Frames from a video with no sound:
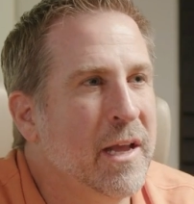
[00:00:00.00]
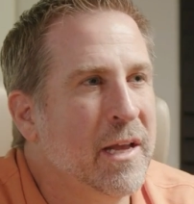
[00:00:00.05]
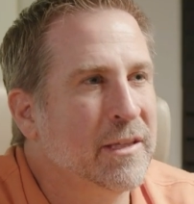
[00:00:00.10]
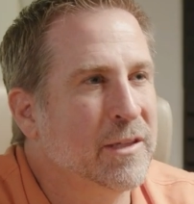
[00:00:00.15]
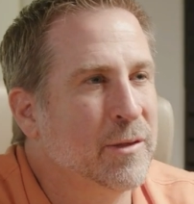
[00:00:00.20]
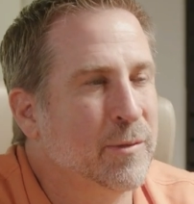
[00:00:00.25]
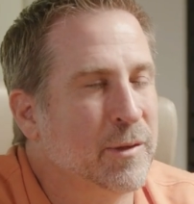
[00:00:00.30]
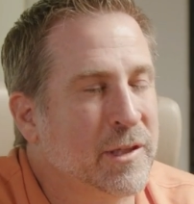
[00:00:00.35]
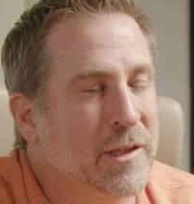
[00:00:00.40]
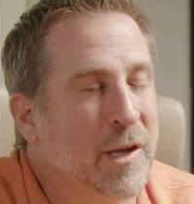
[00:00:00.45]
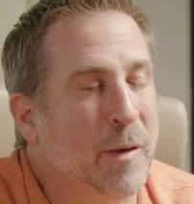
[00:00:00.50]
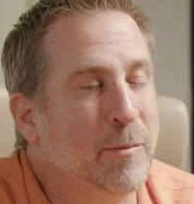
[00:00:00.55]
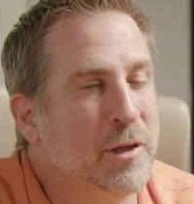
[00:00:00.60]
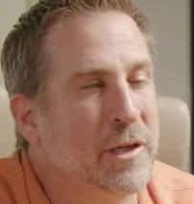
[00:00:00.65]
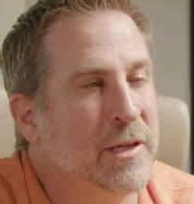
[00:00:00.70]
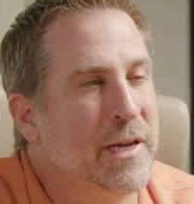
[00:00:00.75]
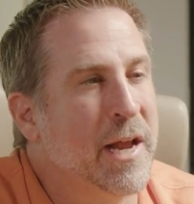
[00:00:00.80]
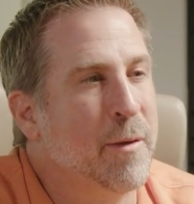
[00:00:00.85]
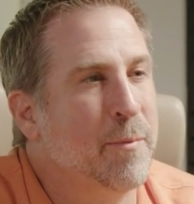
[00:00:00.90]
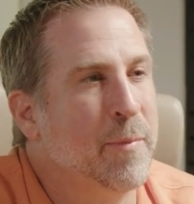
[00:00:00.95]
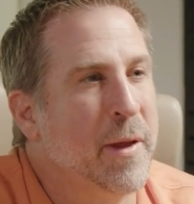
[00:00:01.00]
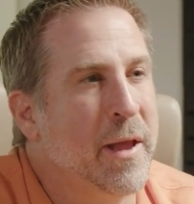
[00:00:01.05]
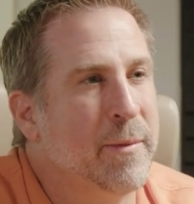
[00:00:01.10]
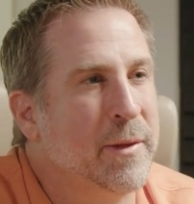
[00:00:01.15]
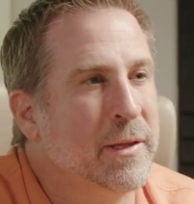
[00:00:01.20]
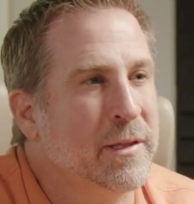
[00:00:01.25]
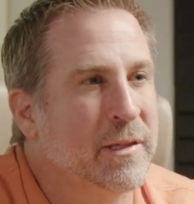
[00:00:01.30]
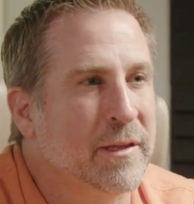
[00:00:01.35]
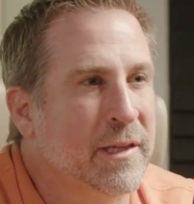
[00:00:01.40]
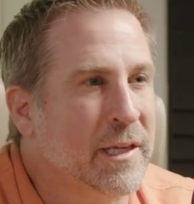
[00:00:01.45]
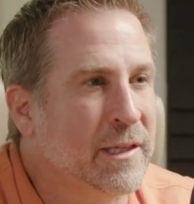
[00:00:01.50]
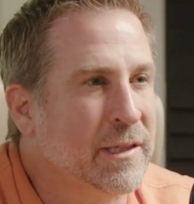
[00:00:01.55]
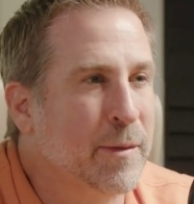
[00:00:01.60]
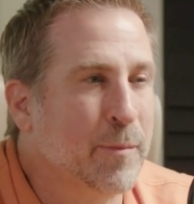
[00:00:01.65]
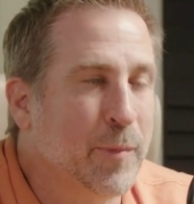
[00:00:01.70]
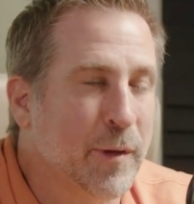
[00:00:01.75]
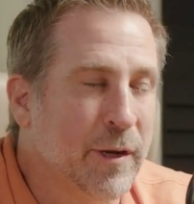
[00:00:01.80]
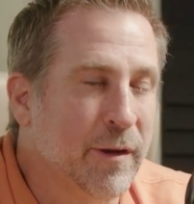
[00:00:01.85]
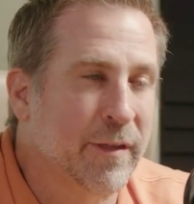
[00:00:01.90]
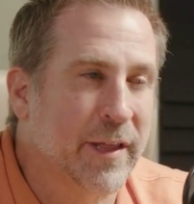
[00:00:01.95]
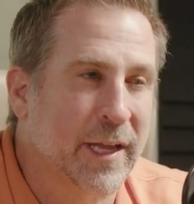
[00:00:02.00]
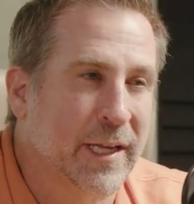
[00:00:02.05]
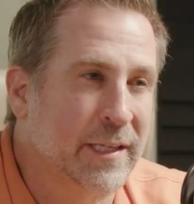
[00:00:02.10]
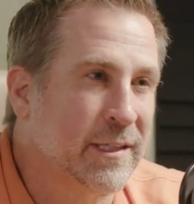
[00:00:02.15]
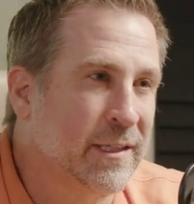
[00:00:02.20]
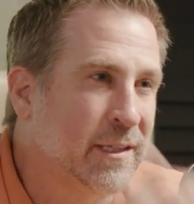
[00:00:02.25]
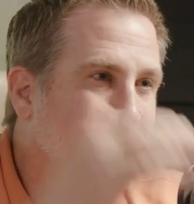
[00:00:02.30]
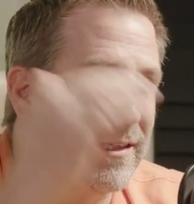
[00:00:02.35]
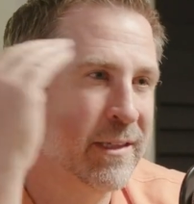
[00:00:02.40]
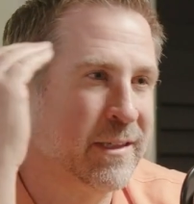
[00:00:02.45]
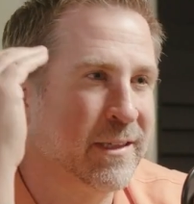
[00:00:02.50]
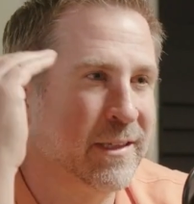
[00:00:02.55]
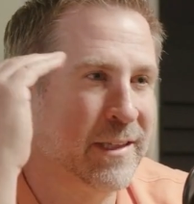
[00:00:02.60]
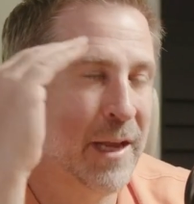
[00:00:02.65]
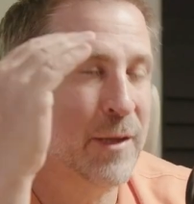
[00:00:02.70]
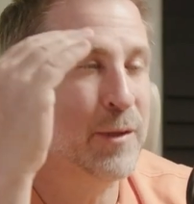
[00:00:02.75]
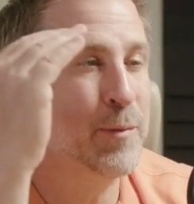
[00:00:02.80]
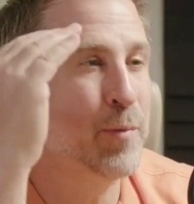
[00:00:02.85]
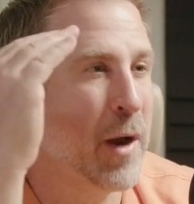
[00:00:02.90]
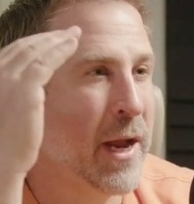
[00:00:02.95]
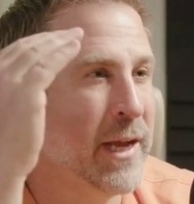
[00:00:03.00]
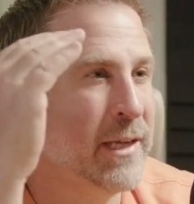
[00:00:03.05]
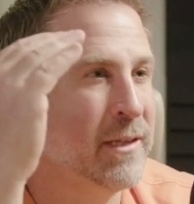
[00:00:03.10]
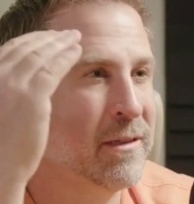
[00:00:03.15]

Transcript: So assumption down payments, they simply are this: sales price.